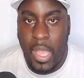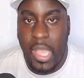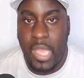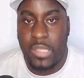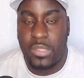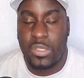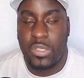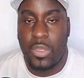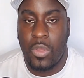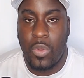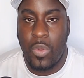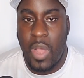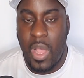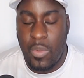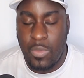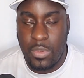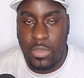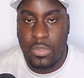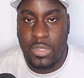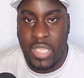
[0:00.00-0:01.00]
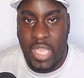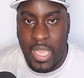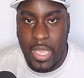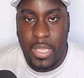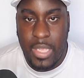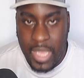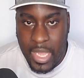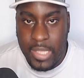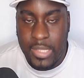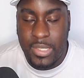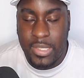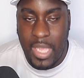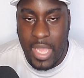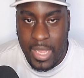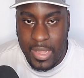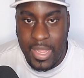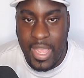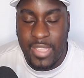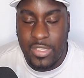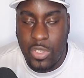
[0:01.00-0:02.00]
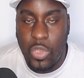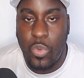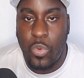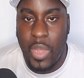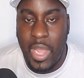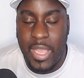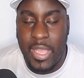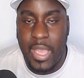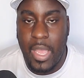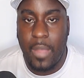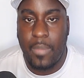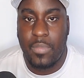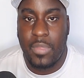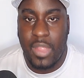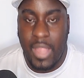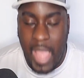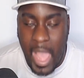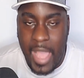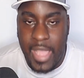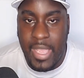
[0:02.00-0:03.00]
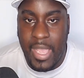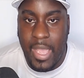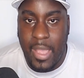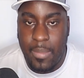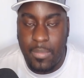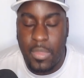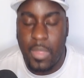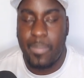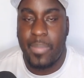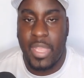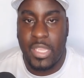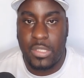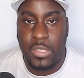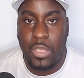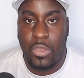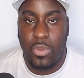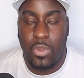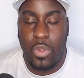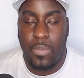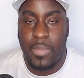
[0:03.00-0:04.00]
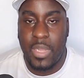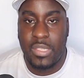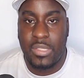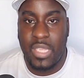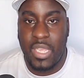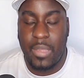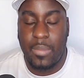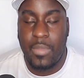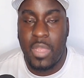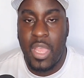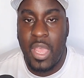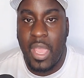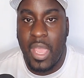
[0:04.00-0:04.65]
and so i would say yes that's who i am i am the best hitter on my team